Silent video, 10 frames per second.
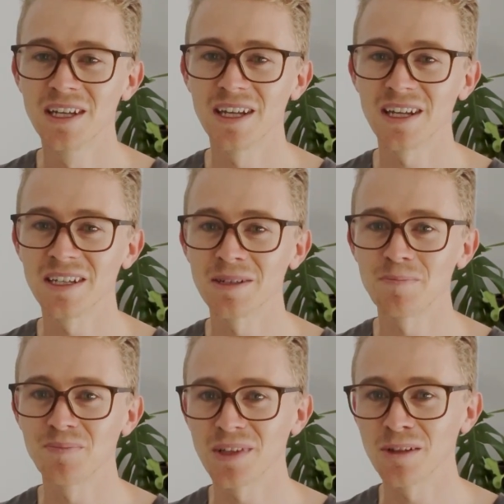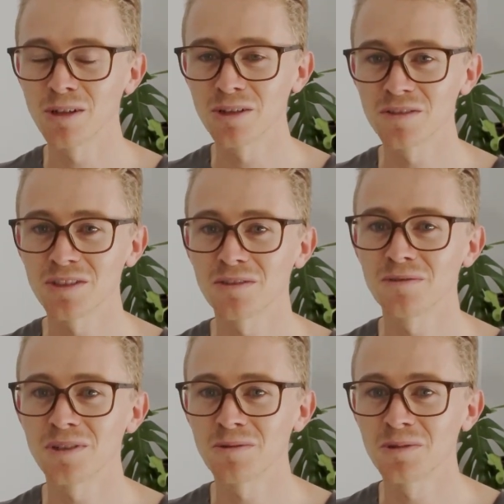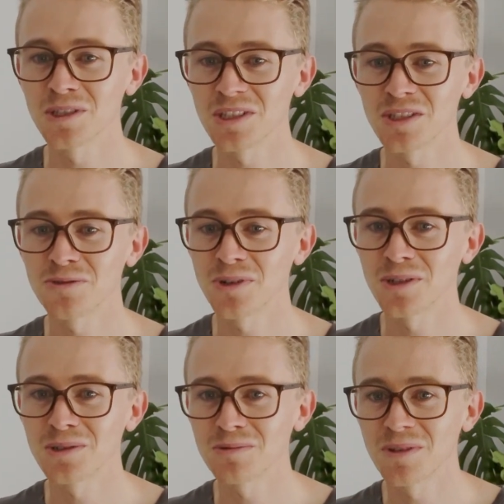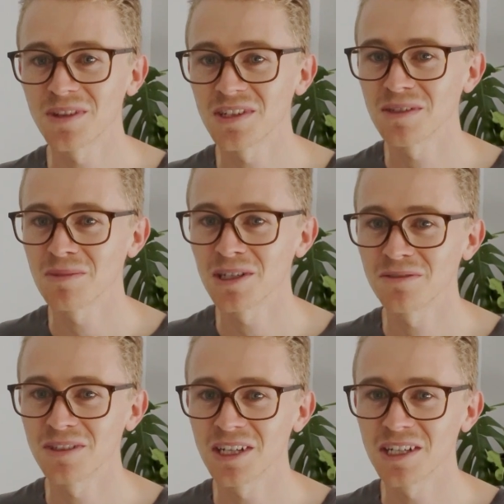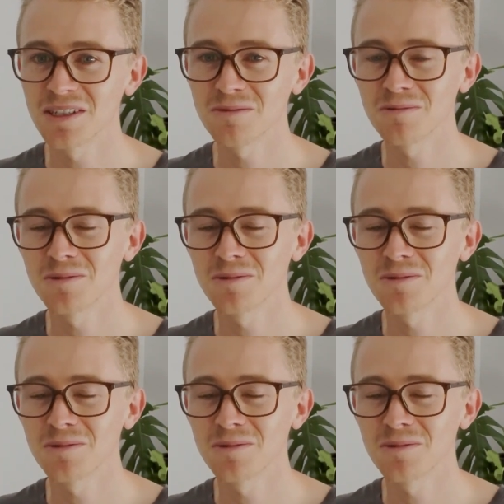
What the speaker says: A lot of software really struggles with this amount of data,